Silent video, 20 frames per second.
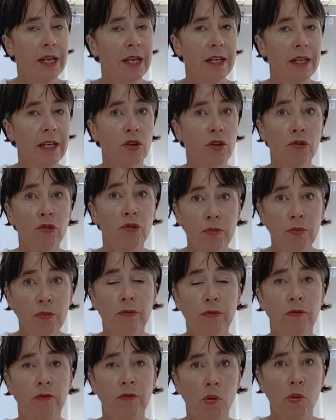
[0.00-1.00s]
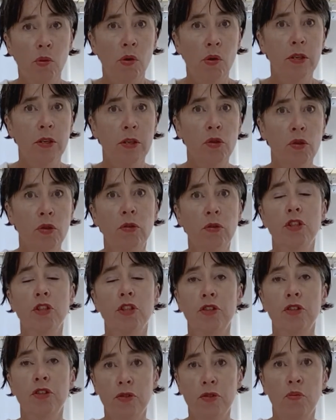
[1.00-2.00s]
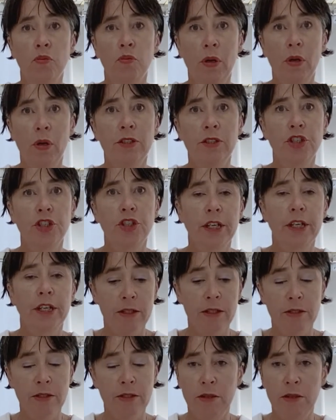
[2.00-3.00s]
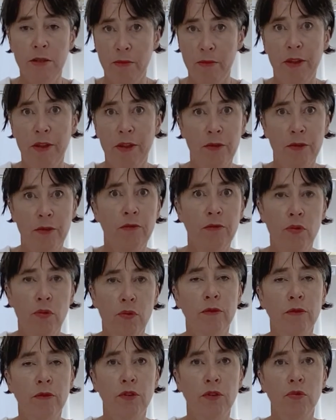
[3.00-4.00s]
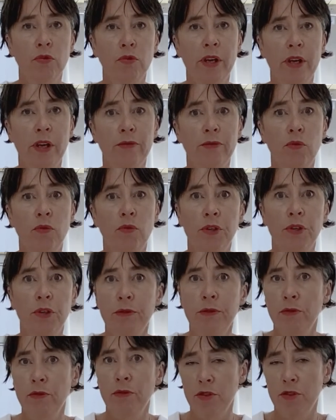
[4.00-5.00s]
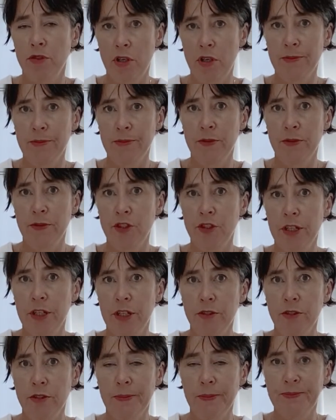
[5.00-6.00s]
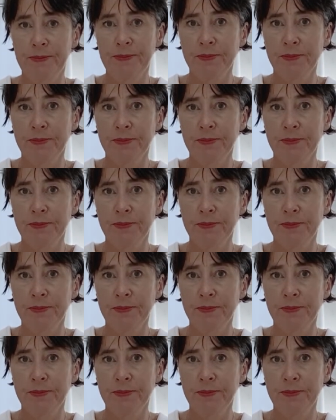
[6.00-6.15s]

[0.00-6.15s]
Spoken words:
In a group of 4, you're going to choose 1 cheese, but the 4 of you will have 4 different types of cheese.